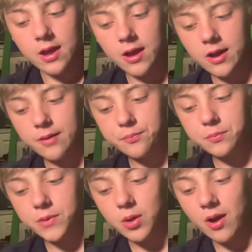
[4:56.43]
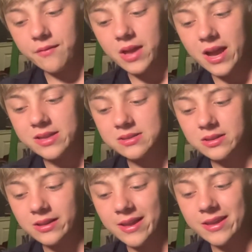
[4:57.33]
um, you have guys
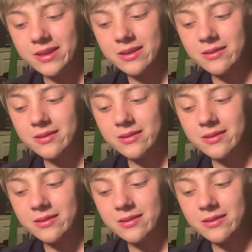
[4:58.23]
like